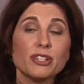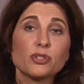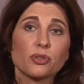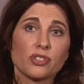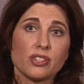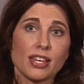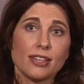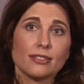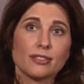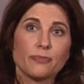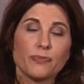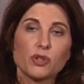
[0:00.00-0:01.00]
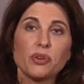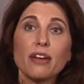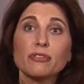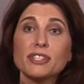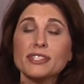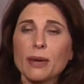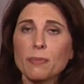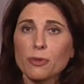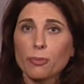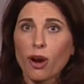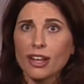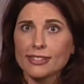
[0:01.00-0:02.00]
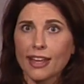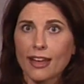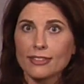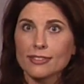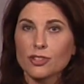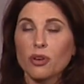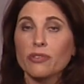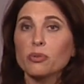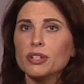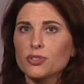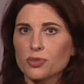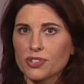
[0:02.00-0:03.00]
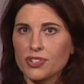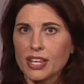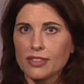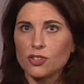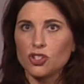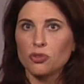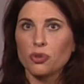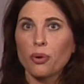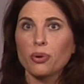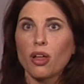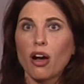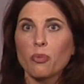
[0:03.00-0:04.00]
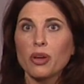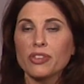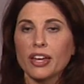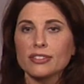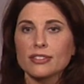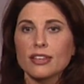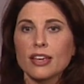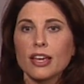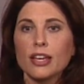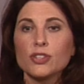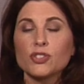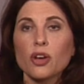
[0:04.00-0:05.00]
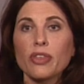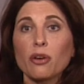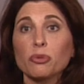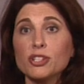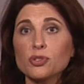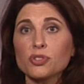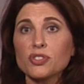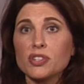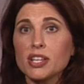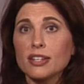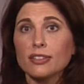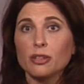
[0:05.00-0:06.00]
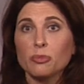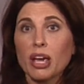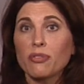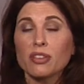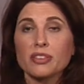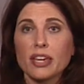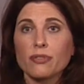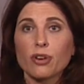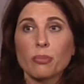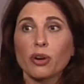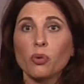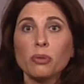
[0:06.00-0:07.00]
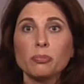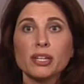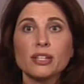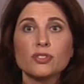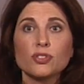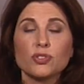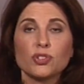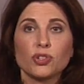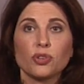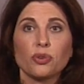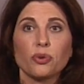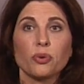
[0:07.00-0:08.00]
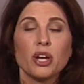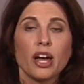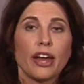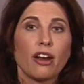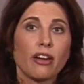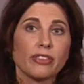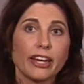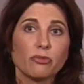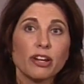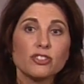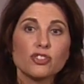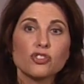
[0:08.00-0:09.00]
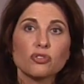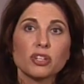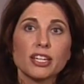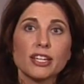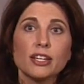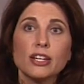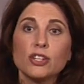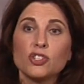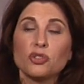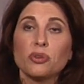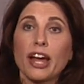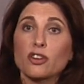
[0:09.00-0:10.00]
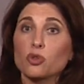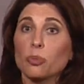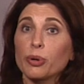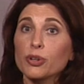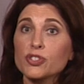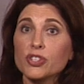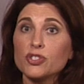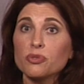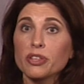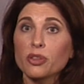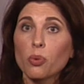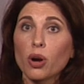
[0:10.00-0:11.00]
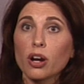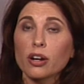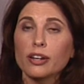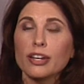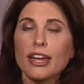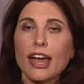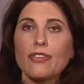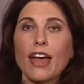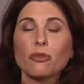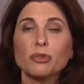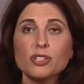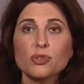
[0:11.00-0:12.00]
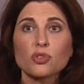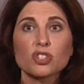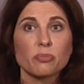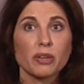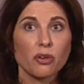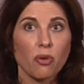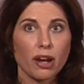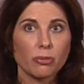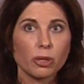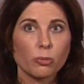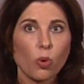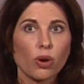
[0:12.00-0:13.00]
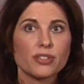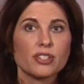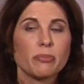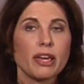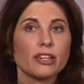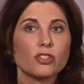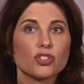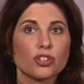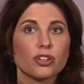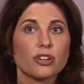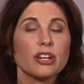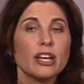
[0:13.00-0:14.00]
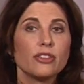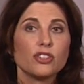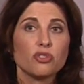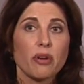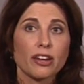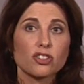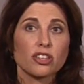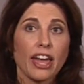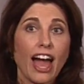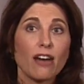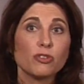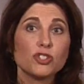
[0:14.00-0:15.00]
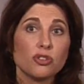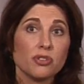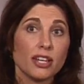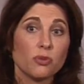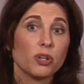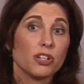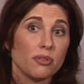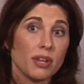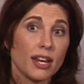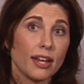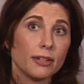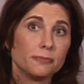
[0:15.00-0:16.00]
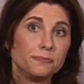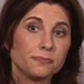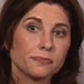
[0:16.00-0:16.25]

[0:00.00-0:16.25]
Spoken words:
resource needs. So in every step in the process, you have a resource need that you go along with it. So that resource need could be everything from equipment to an online registry to an actual person doing the work. And that resource can be incredibly important to making sure that you actually have what you need when you need it.